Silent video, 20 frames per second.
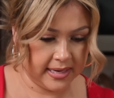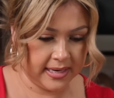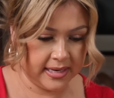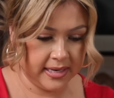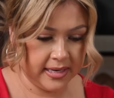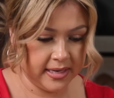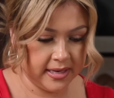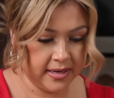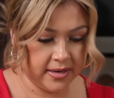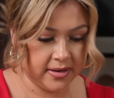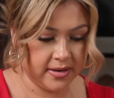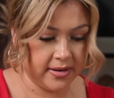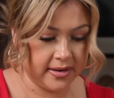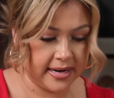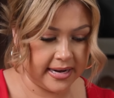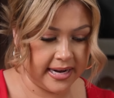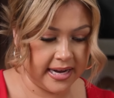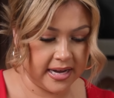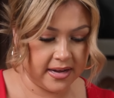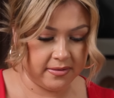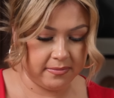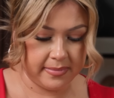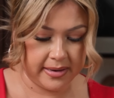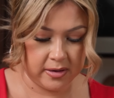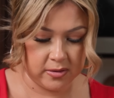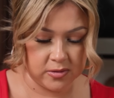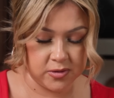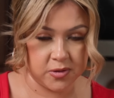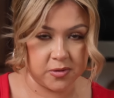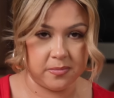And here I have my
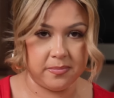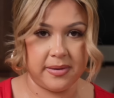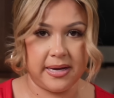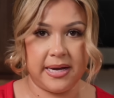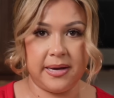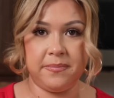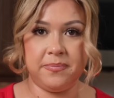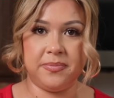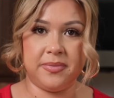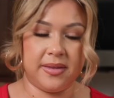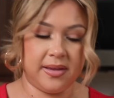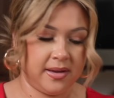consomme.